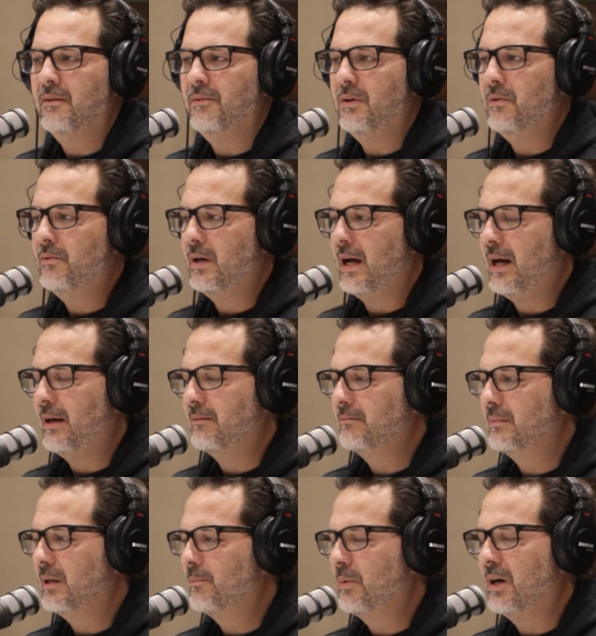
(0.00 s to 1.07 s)
If you've got
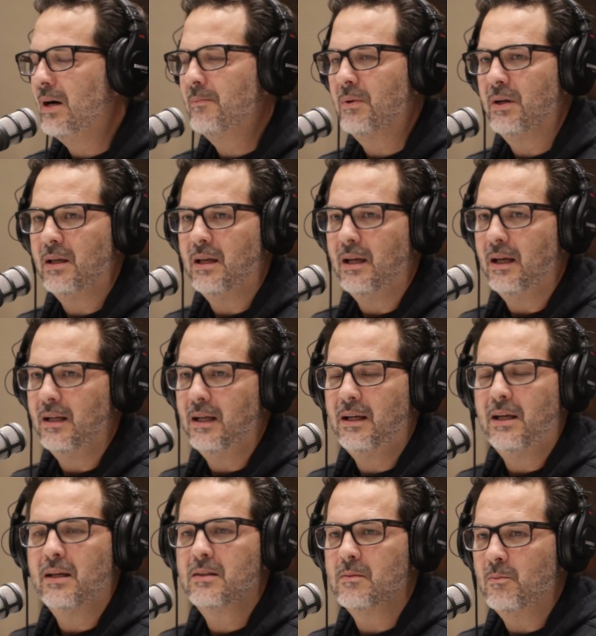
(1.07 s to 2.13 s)
a property and
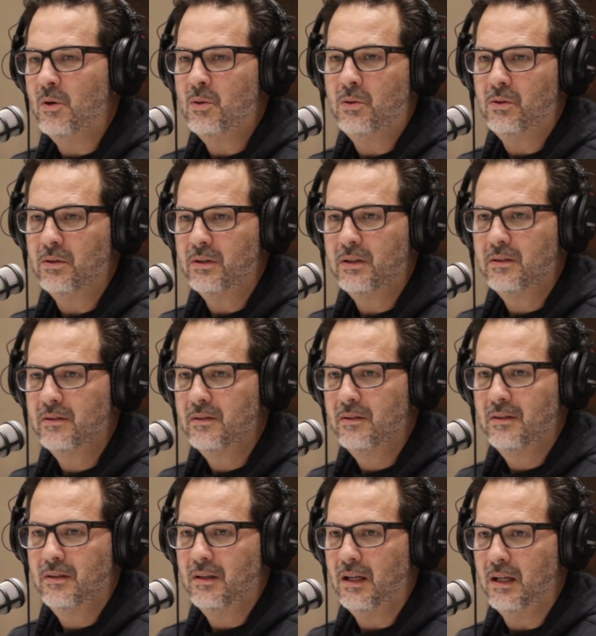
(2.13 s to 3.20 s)
it gets mold,
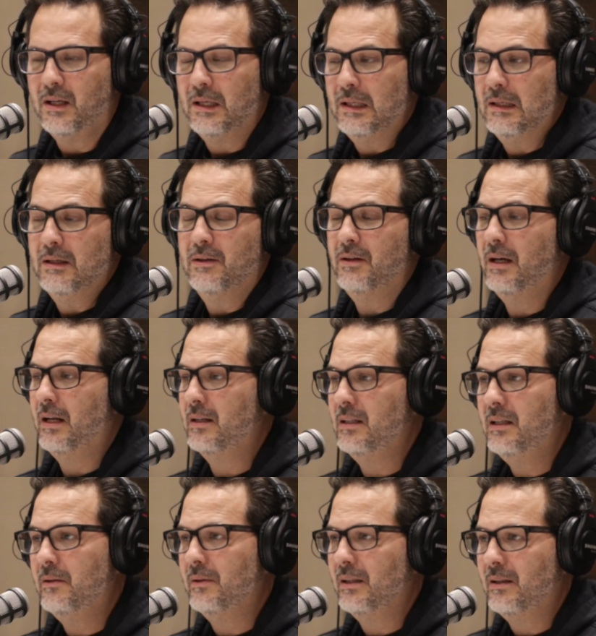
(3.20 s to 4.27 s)
like you got to
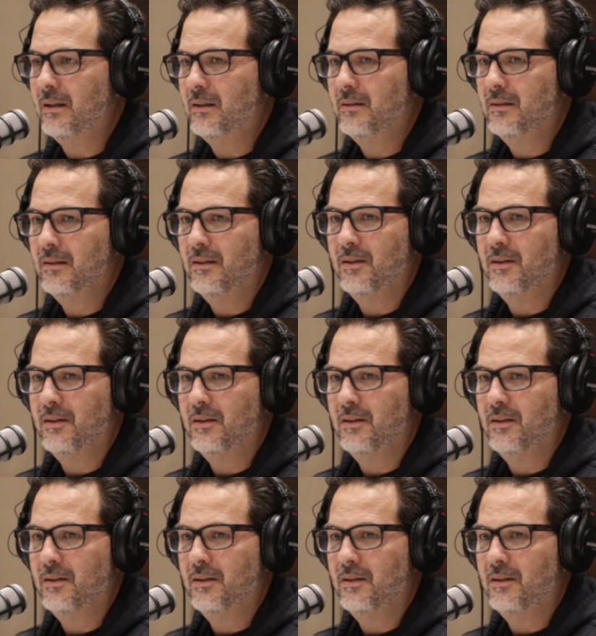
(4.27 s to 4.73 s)
deal with it.